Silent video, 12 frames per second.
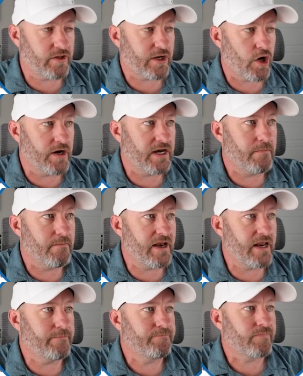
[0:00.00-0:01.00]
click on in a
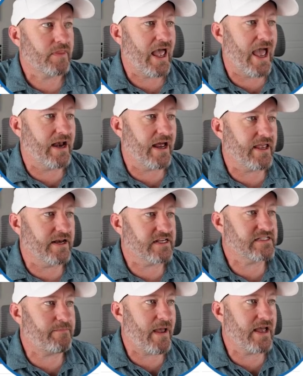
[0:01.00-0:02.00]
minute and I can
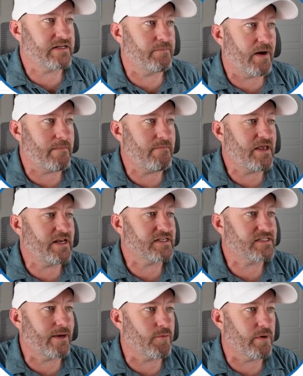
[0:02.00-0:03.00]
expand my meeting
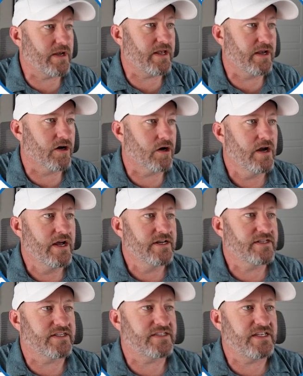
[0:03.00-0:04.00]
summary here
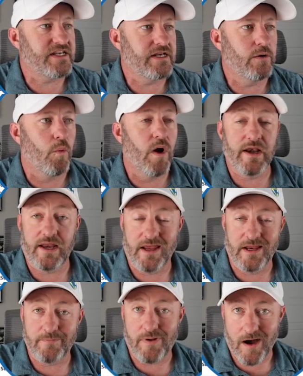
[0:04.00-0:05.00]
to see what
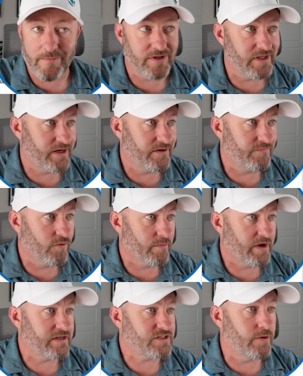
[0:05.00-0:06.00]
it populated for
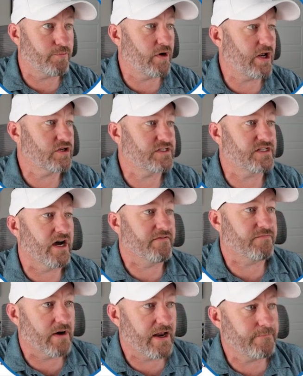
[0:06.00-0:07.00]
me. So pretty good
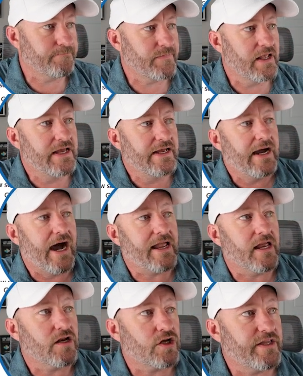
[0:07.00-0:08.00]
stuff, right? I
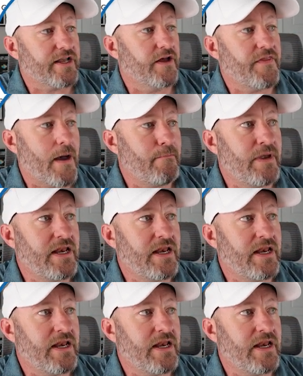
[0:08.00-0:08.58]
can click on that